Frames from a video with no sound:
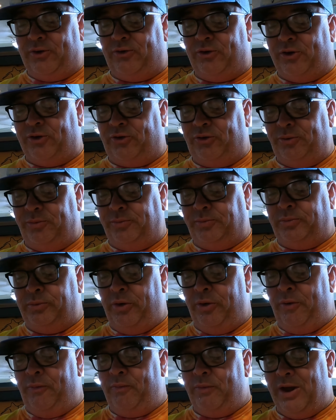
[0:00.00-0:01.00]
just,
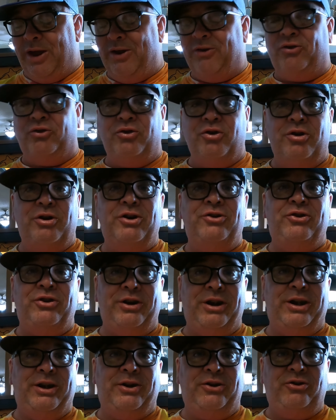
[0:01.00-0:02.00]
as good as
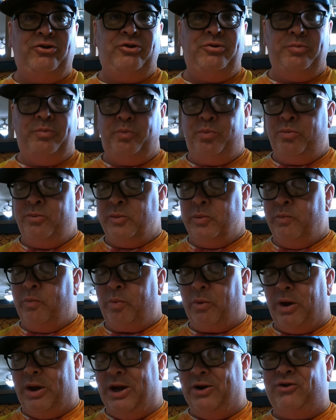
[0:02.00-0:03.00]
it is,
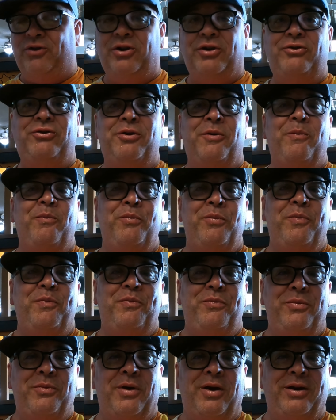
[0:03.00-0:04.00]
it's just,
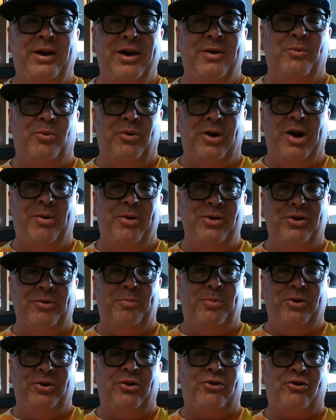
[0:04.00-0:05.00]
again, when I went to
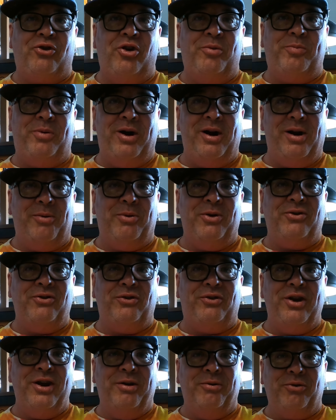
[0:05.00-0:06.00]
put the syrup on it, I
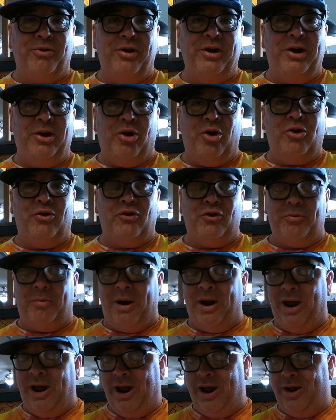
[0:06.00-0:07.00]
wasn't thinking it was going to get all over
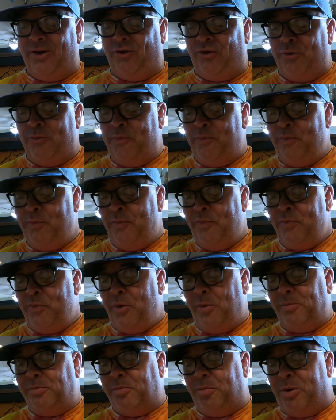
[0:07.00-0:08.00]
my hands.
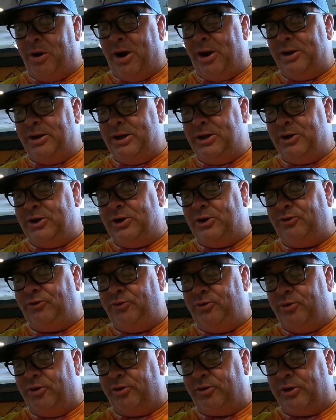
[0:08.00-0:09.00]
But it is
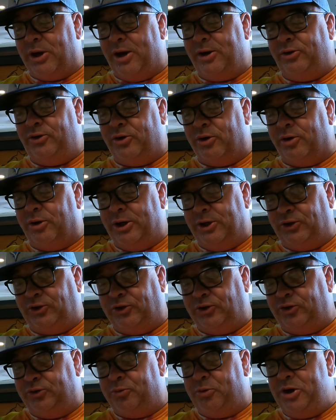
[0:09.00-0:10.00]
like
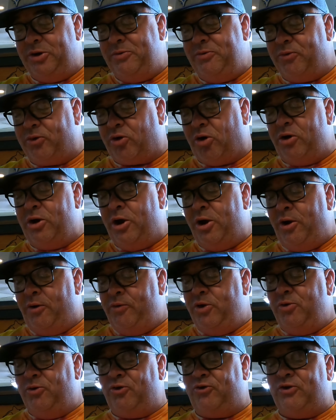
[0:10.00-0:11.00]
delicious. What do you recall?
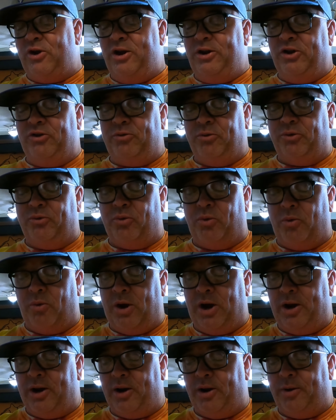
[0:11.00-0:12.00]
You were saying this was
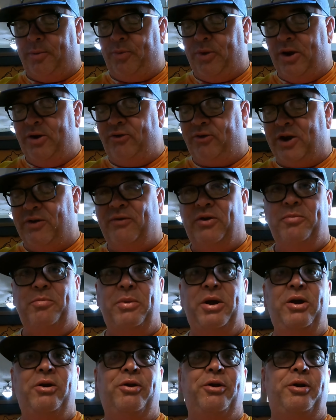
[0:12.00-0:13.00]
what, a Thanksgiving
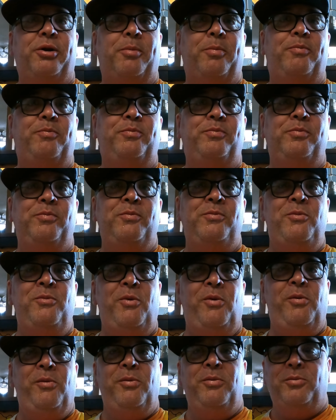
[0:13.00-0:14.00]
meal and a...
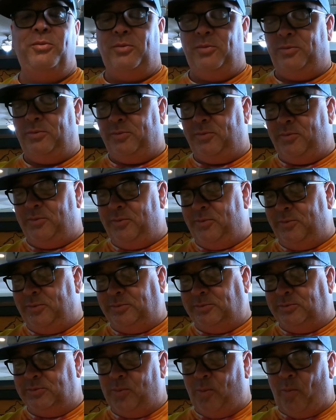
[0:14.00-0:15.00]
Oh, pretty much. It's like
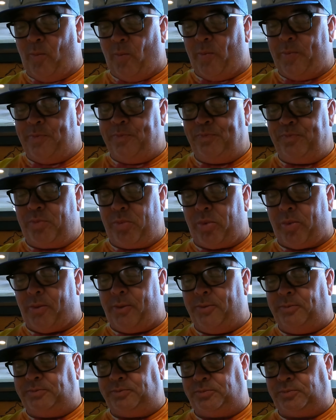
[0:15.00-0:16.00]
you got
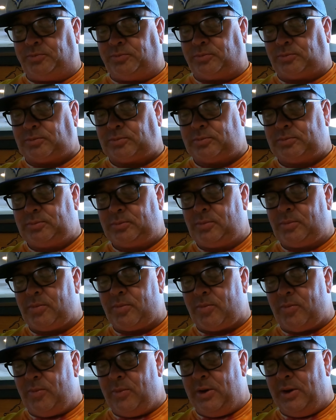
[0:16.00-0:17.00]
turkey,
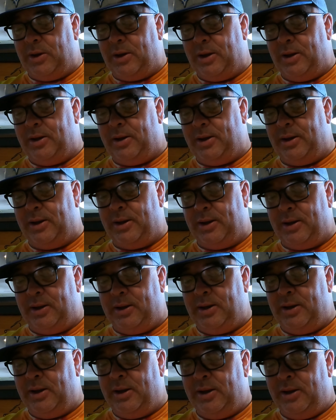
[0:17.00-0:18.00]
you got the
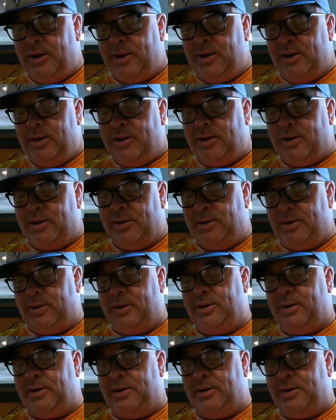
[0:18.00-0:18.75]
jam, you got...